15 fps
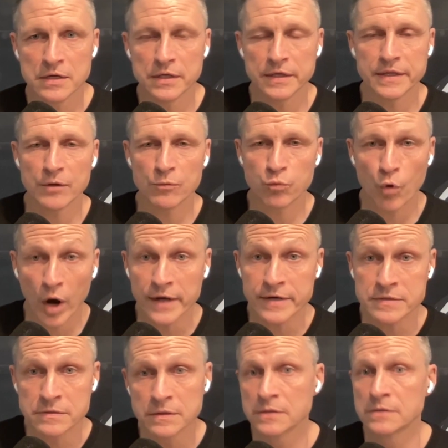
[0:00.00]
and they
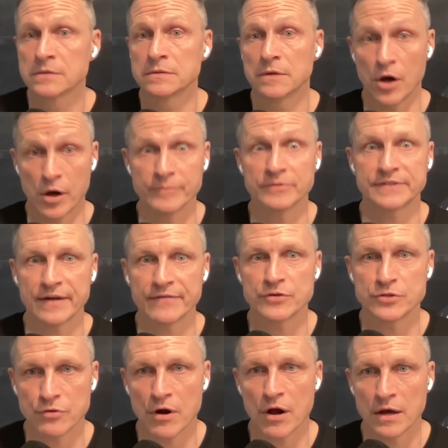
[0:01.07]
won almost every
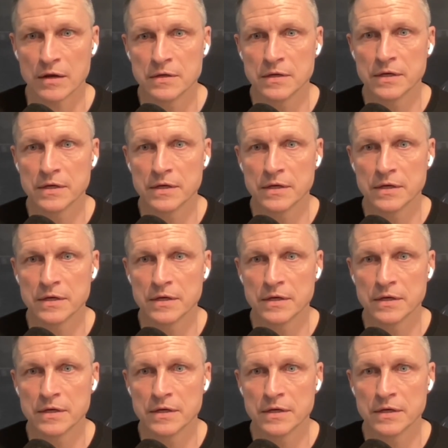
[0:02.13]
draw.